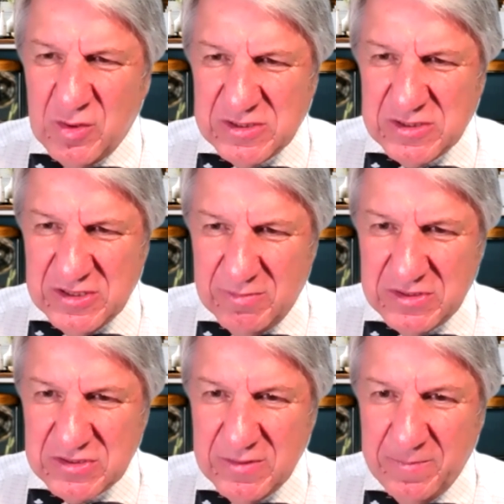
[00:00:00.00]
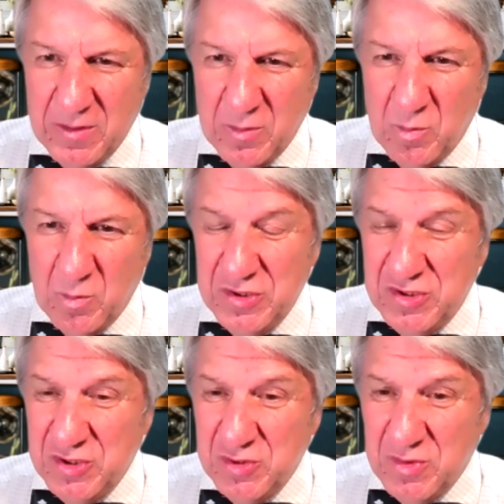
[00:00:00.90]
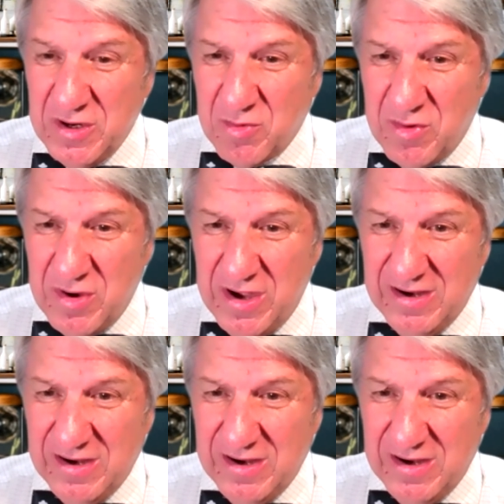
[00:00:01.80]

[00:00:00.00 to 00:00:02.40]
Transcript: instruments. Wouldn't you agree?